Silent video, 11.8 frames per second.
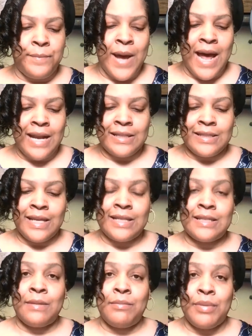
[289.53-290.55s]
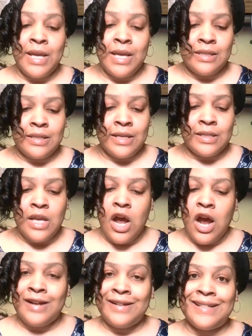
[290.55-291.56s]
Politics and business
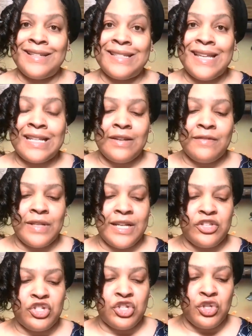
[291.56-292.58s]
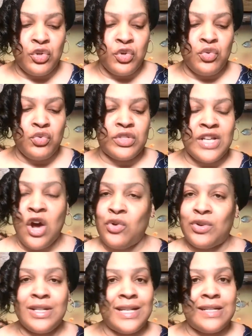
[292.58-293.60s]
are distinctively two
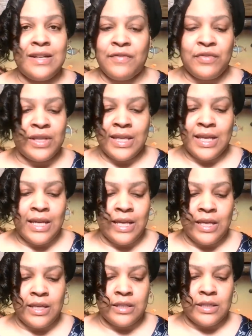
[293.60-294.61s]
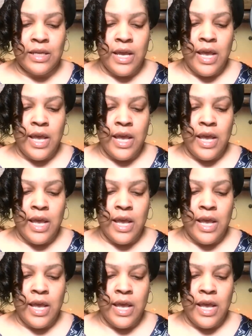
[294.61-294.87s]
totally different things.